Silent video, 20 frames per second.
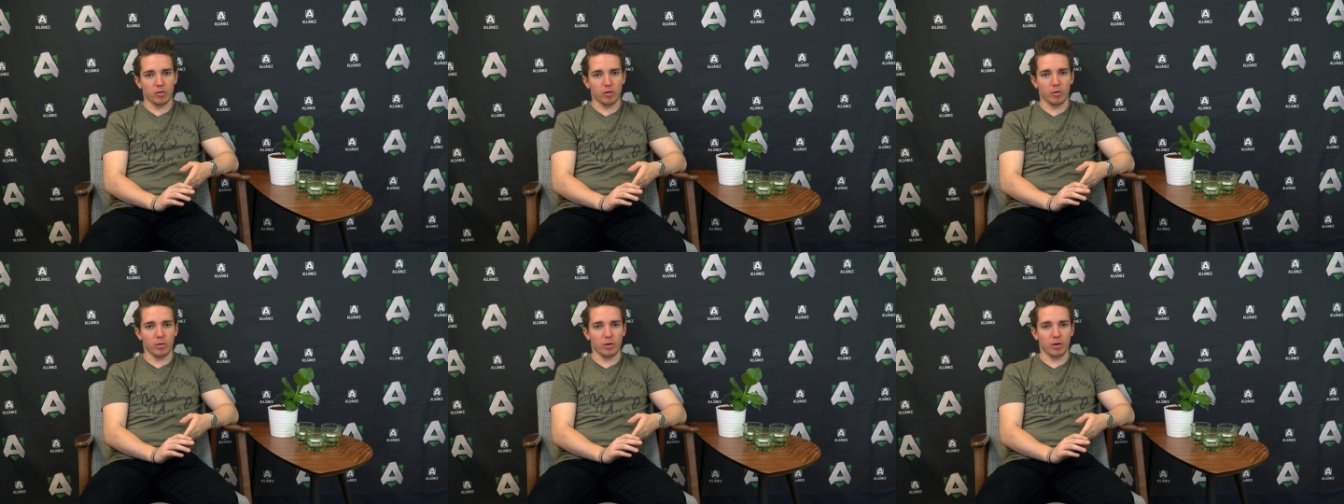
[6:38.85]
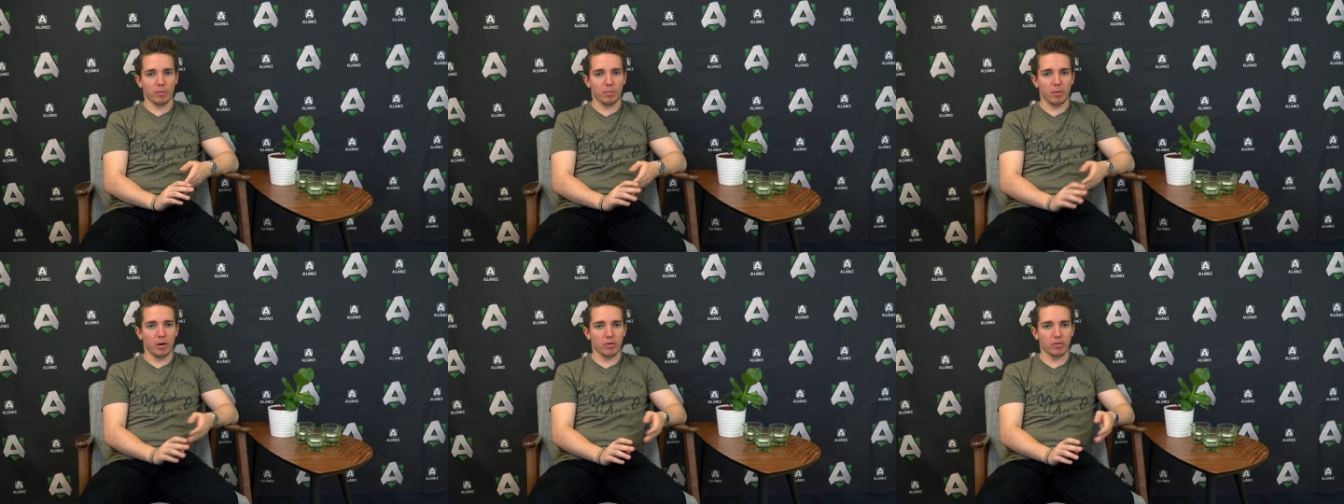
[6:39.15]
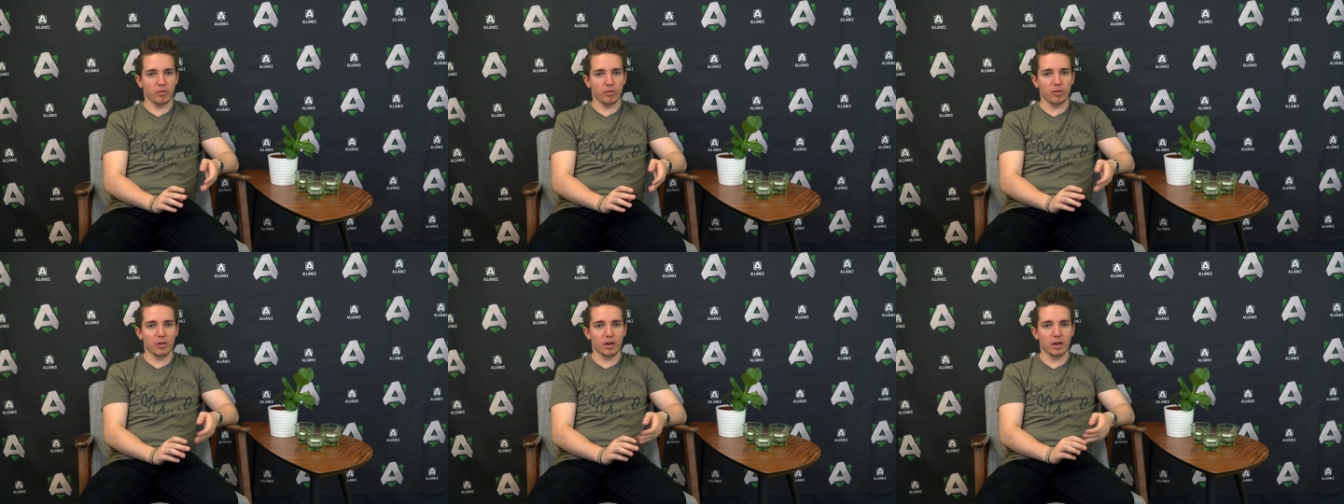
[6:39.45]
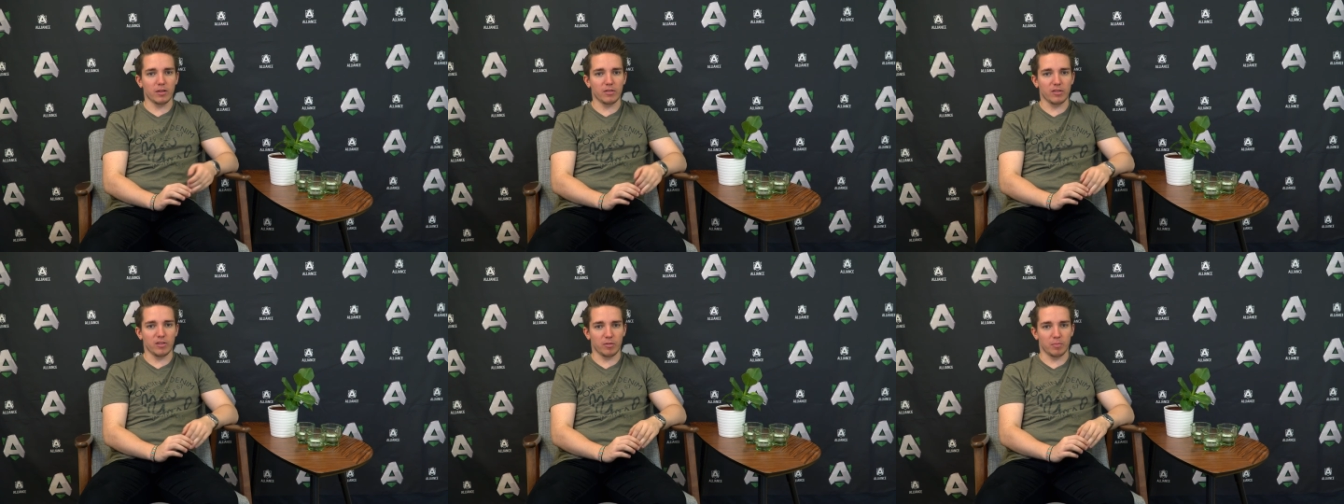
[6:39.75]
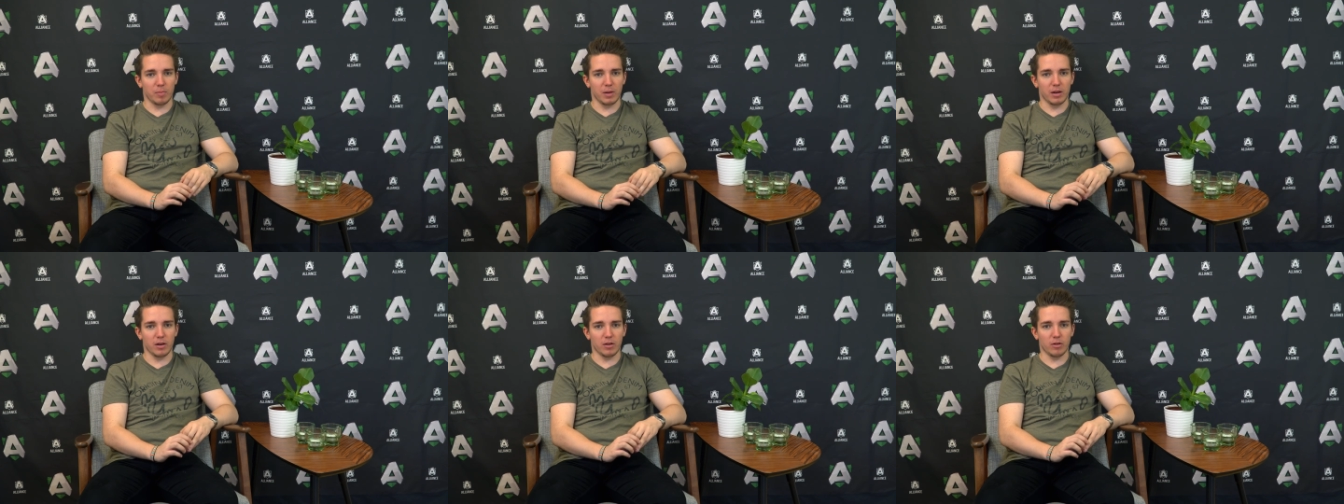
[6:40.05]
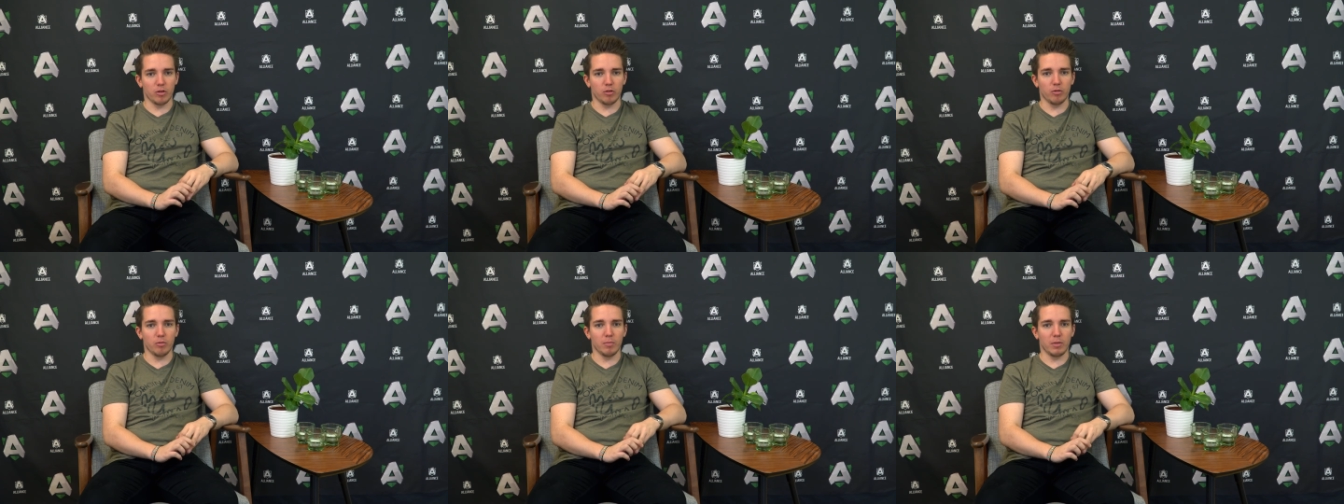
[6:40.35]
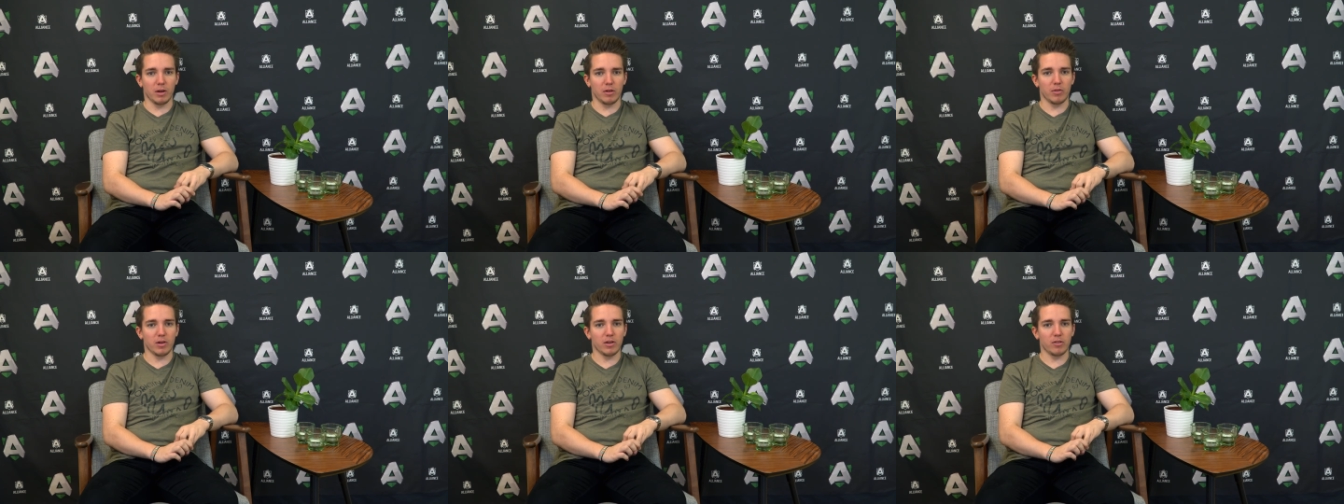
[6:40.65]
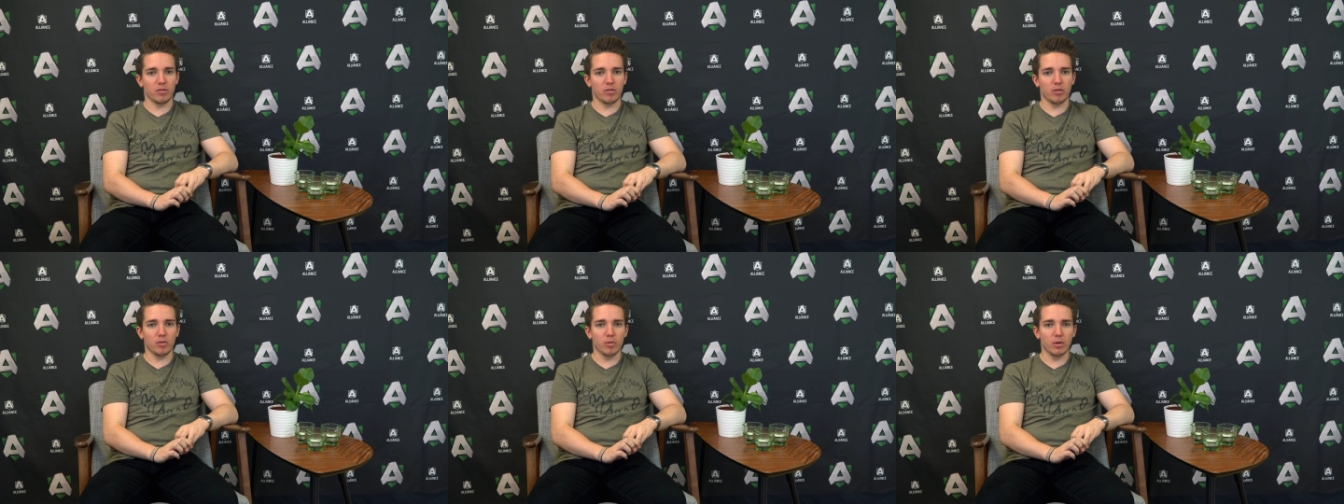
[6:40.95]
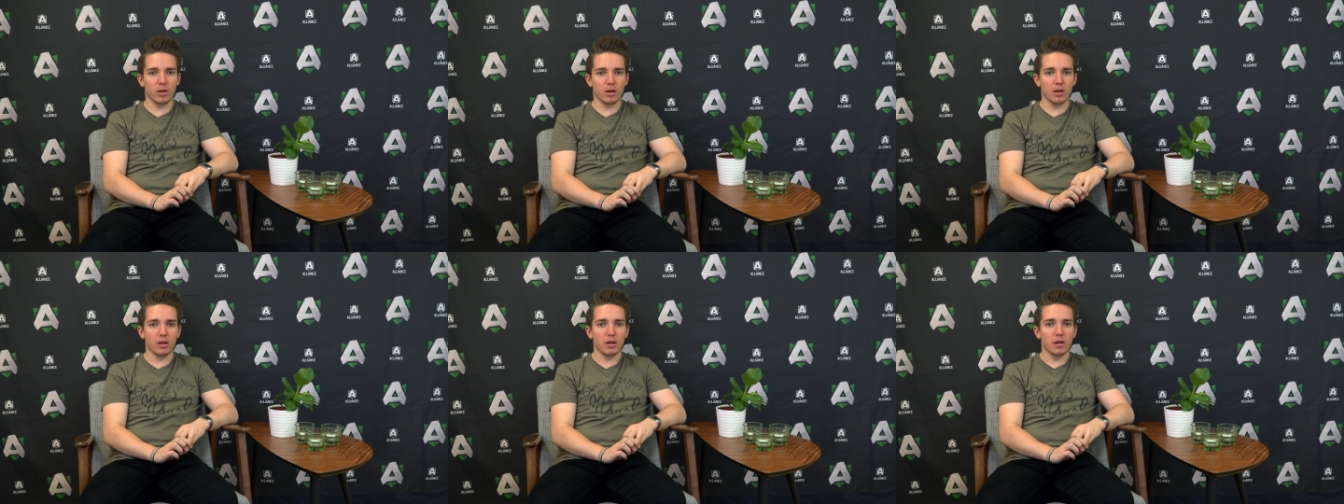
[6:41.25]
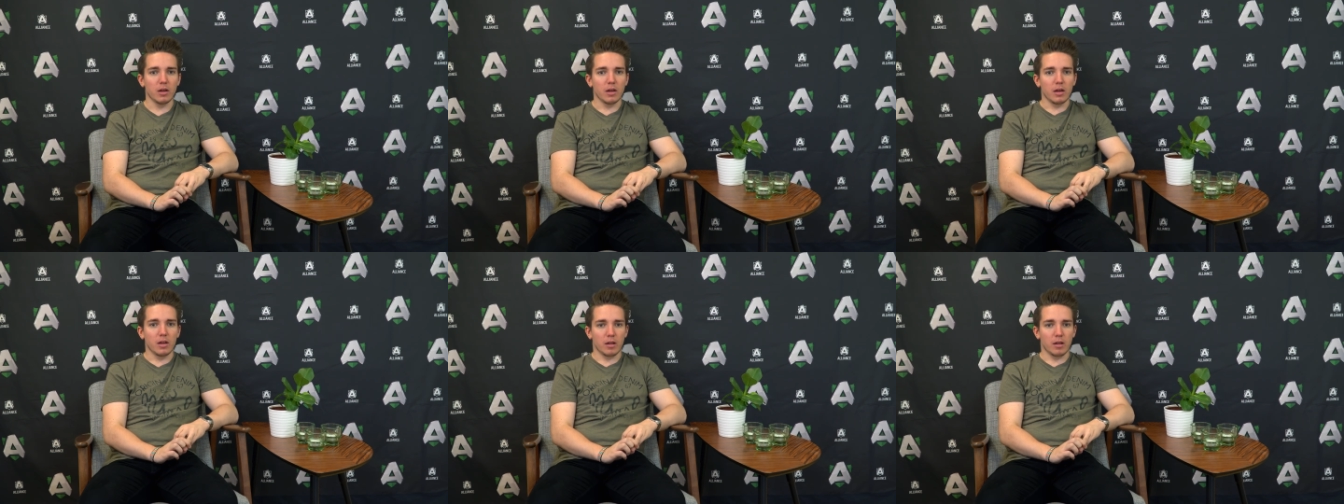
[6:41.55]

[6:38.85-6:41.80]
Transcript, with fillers: over the past few days has been the new mid-range druid.